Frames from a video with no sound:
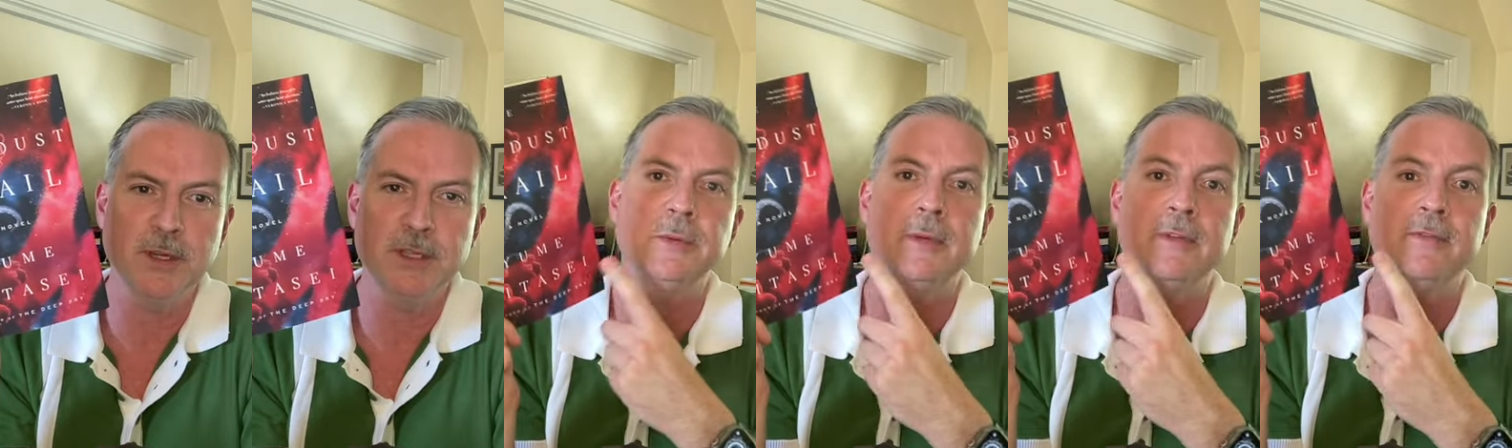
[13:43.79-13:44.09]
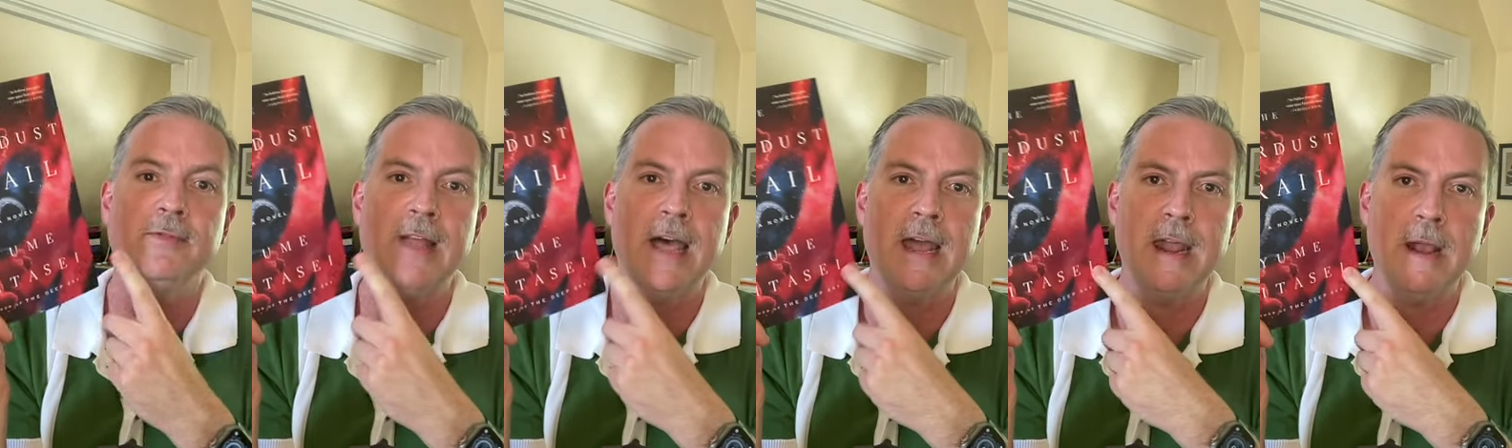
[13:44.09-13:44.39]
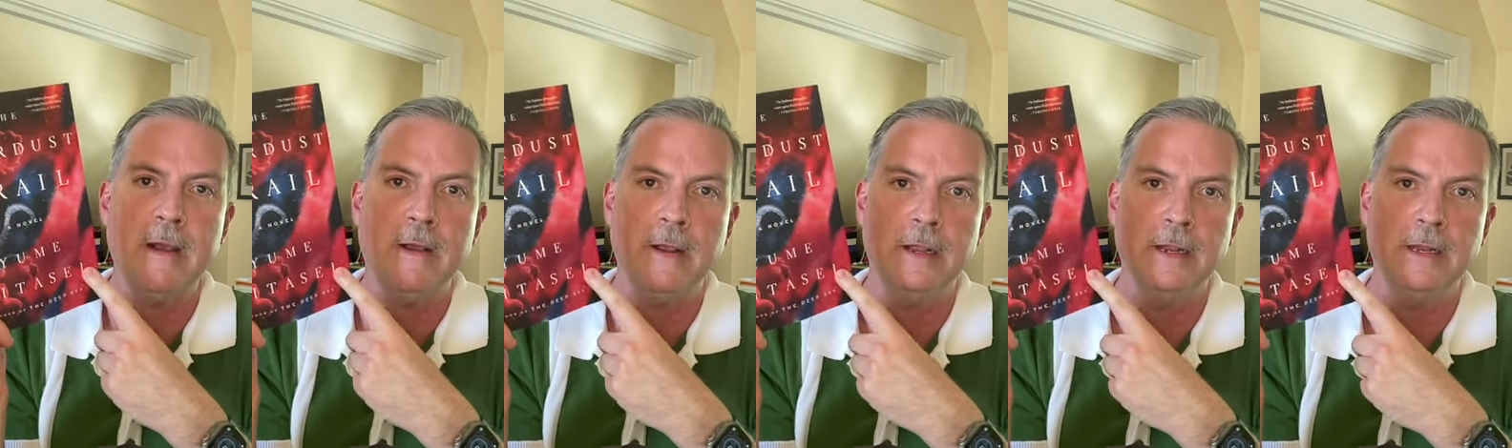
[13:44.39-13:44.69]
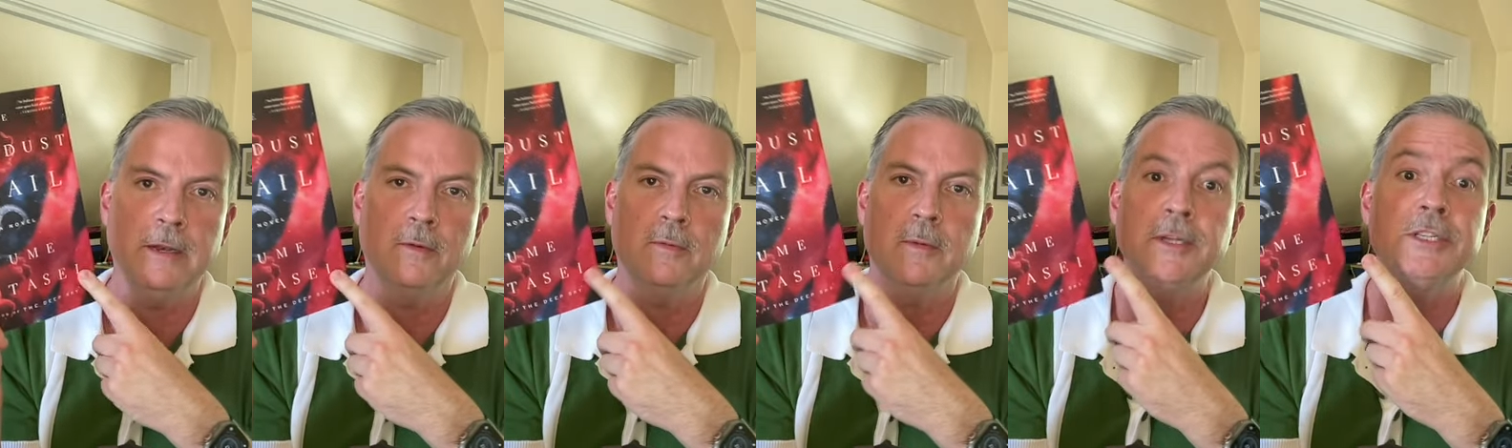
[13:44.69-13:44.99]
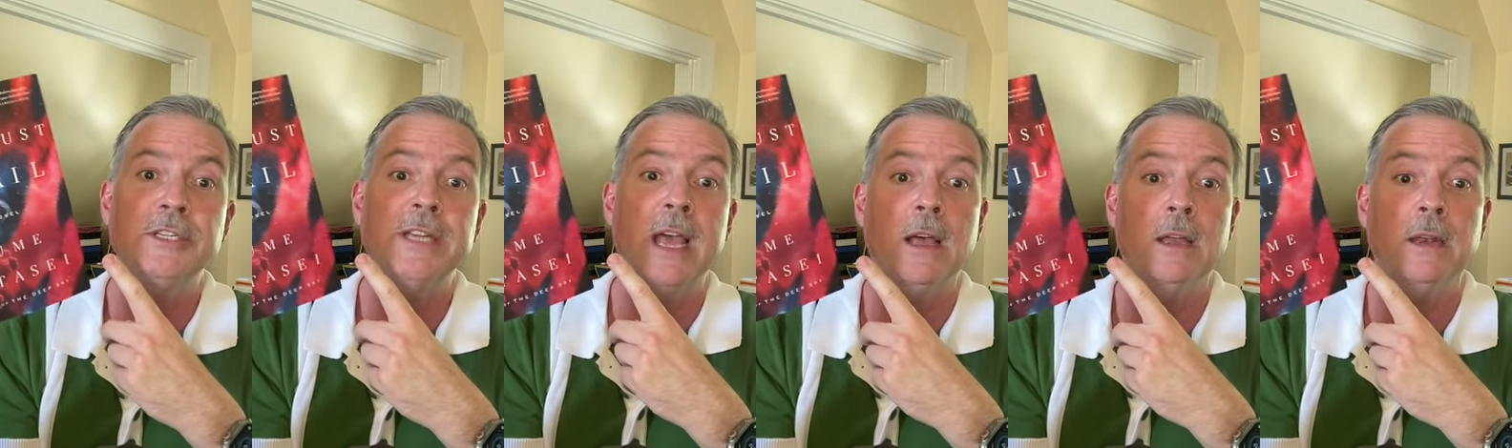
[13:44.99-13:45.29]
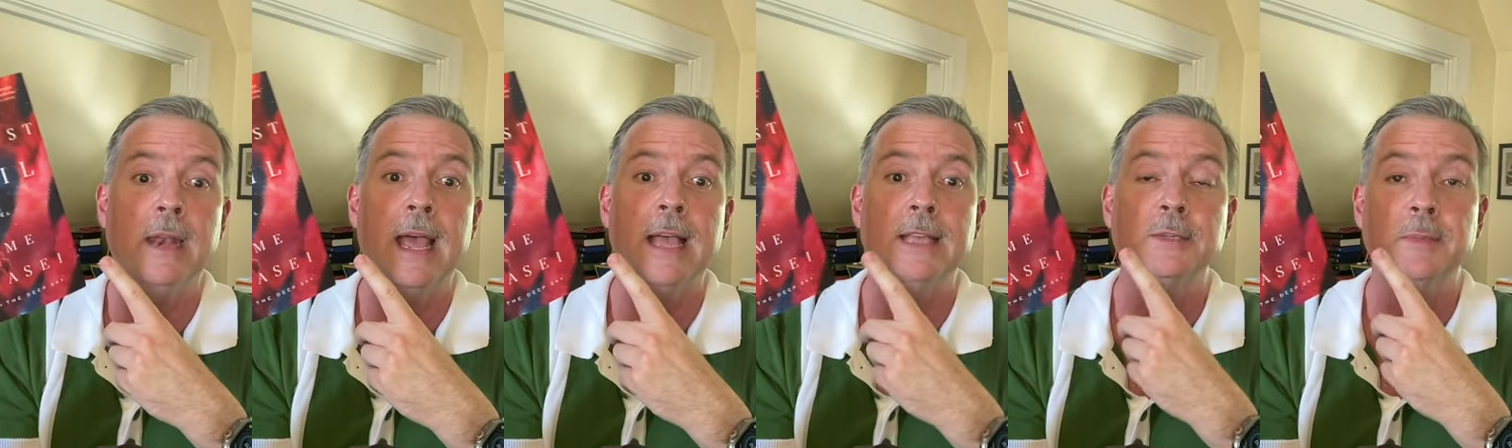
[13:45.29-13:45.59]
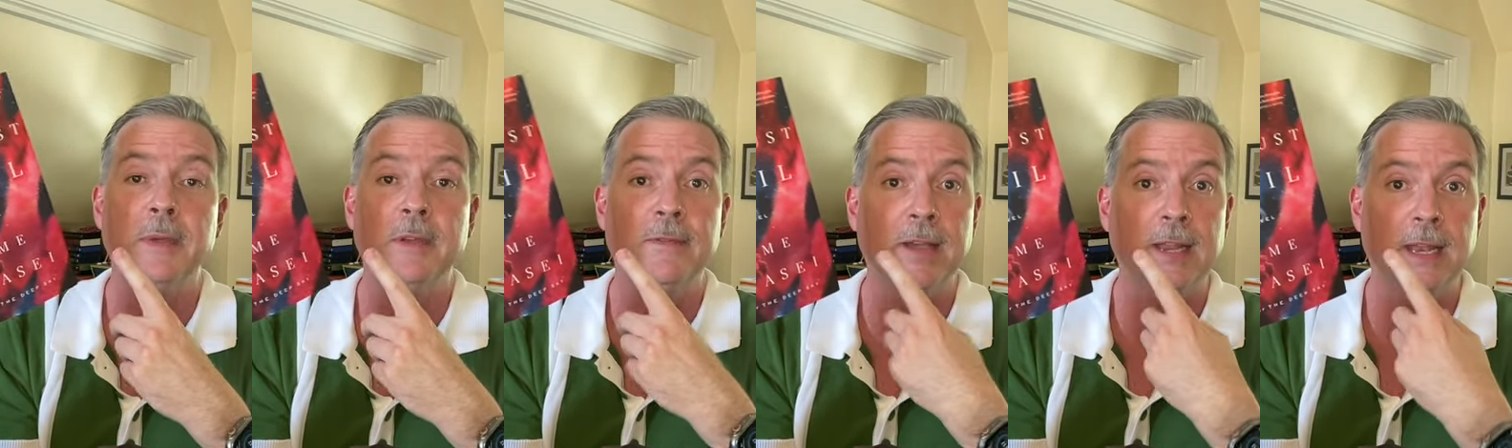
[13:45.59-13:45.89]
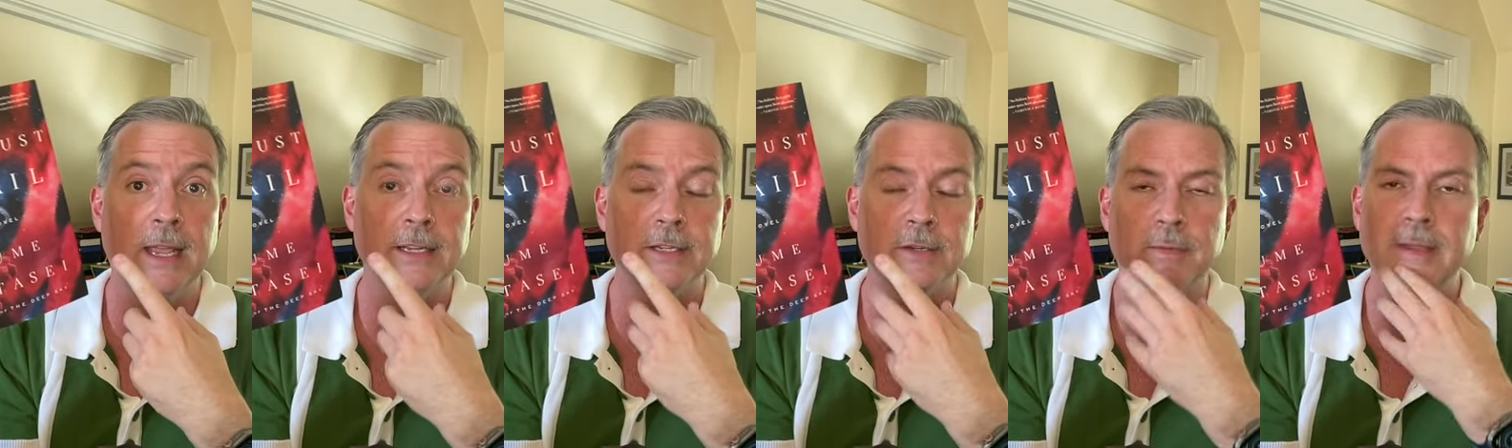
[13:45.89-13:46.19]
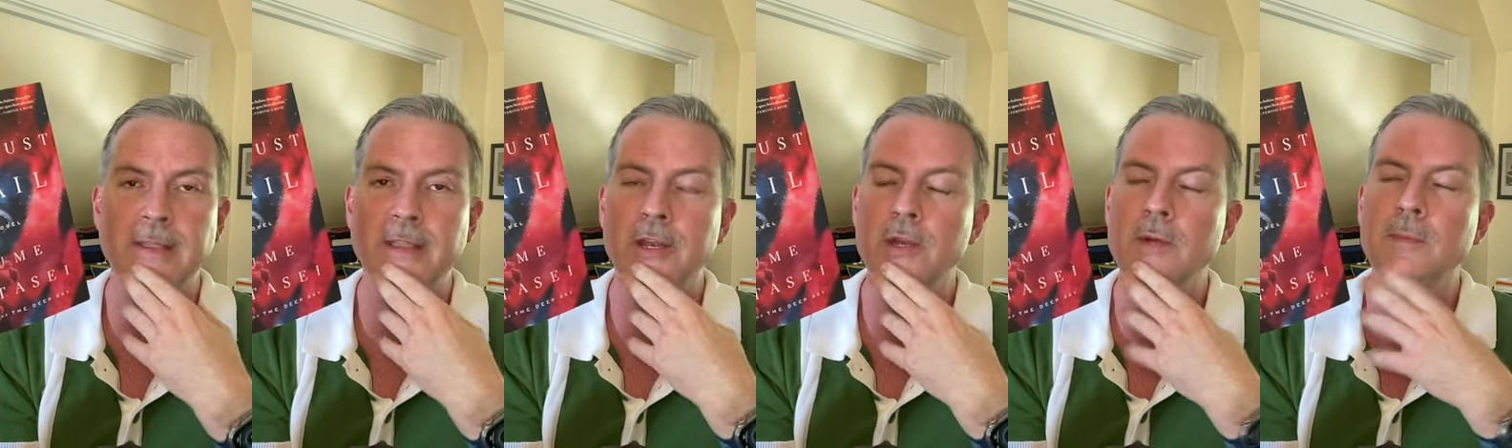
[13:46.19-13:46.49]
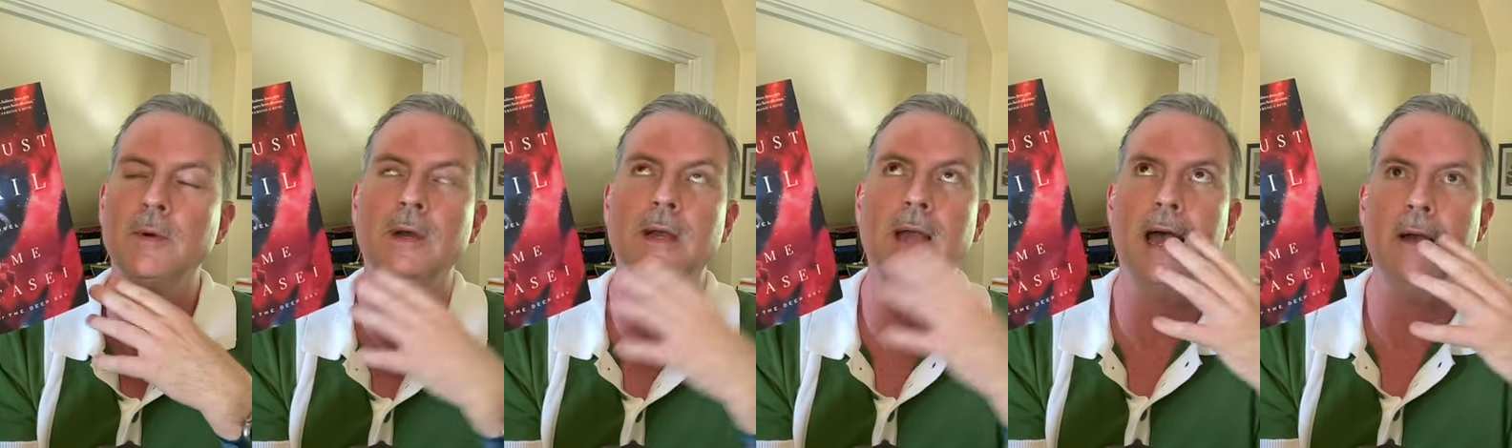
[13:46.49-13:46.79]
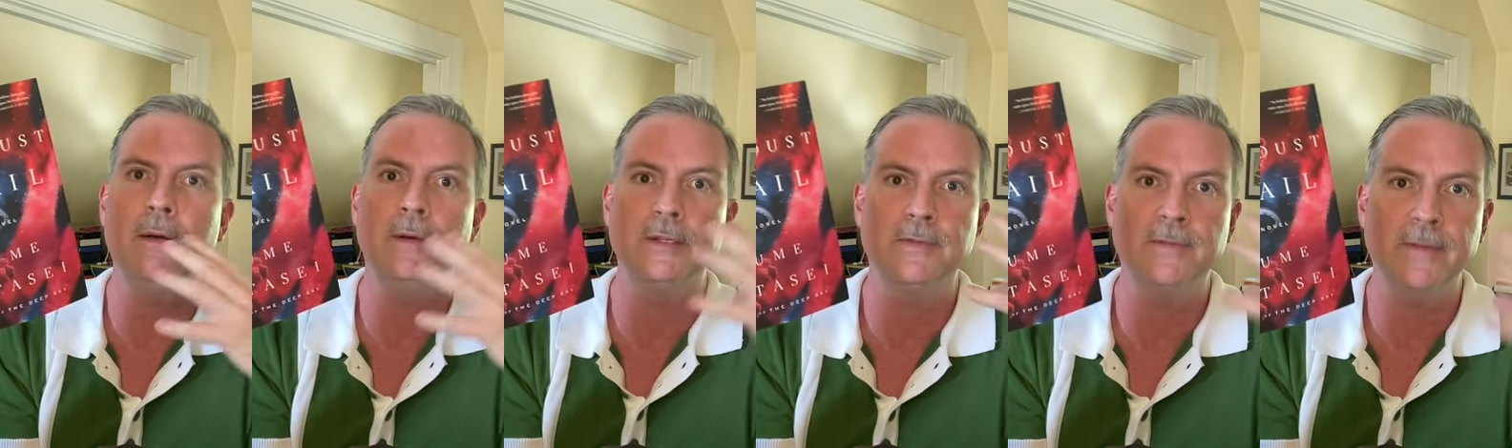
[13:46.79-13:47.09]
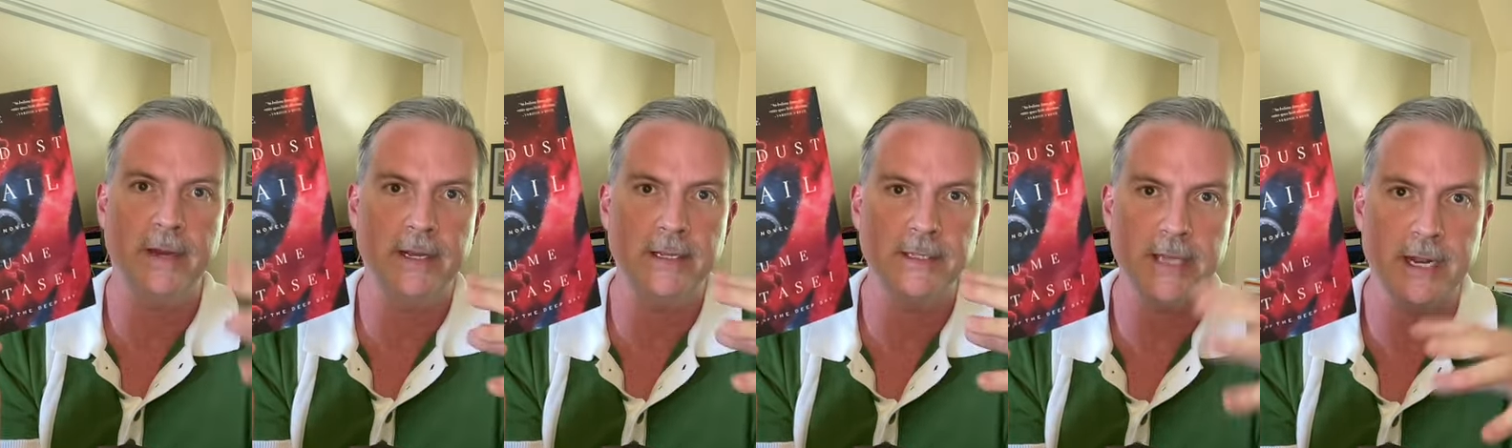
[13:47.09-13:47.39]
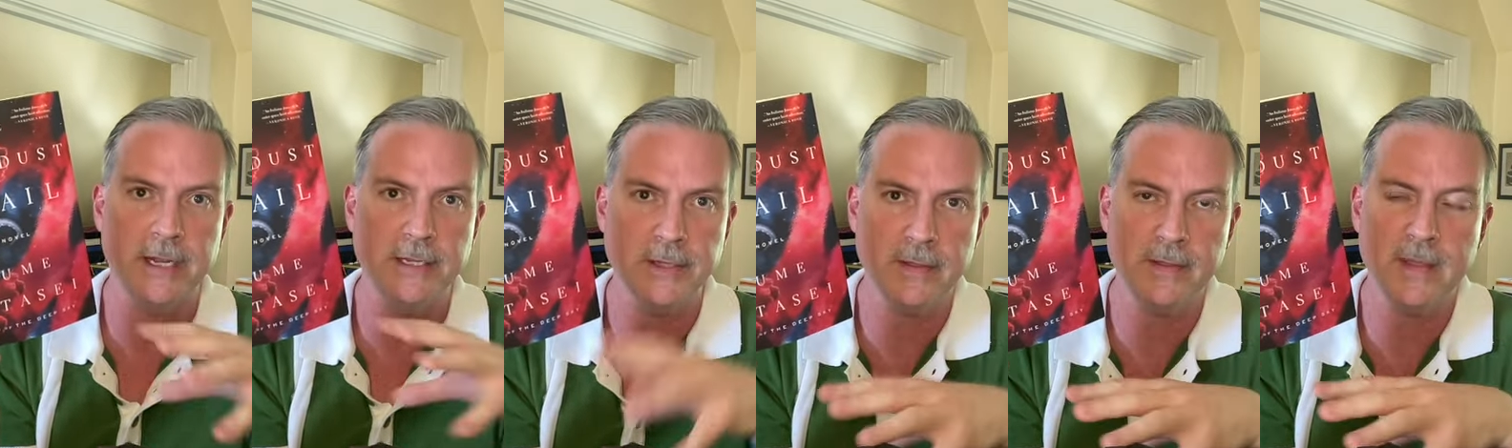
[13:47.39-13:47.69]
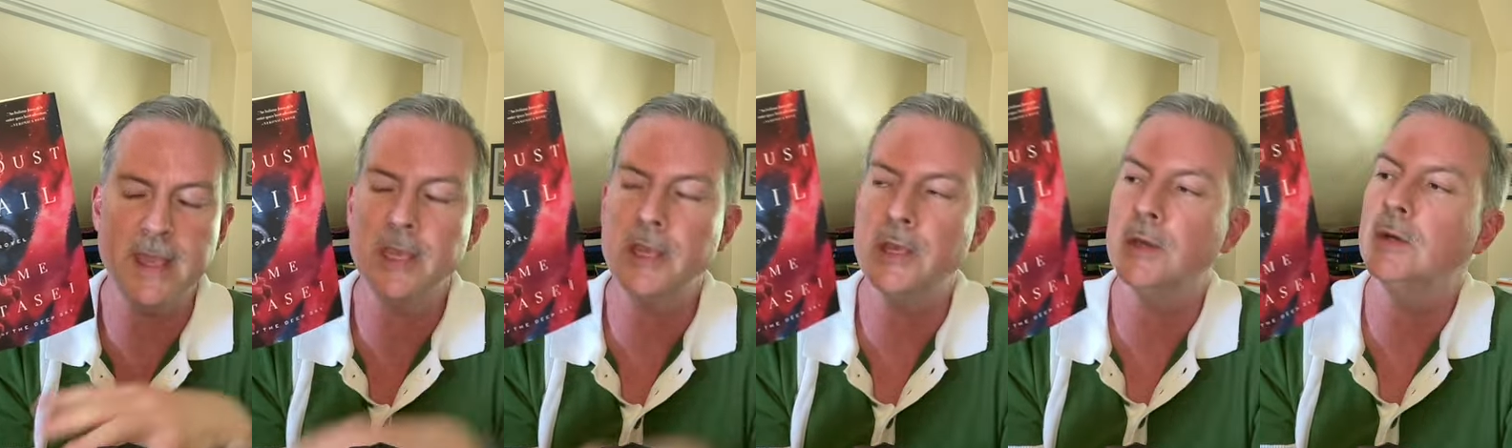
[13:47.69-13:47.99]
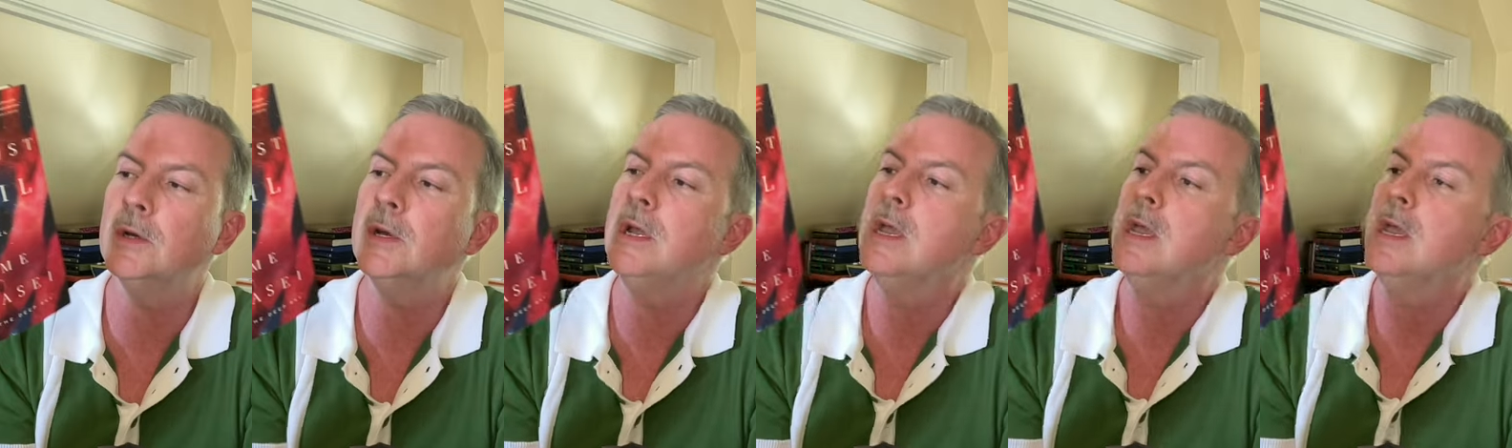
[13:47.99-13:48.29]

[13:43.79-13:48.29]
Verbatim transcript: So when Flatiron reached out and asked me if I'd like to read the new book, I was very excited, so thank you.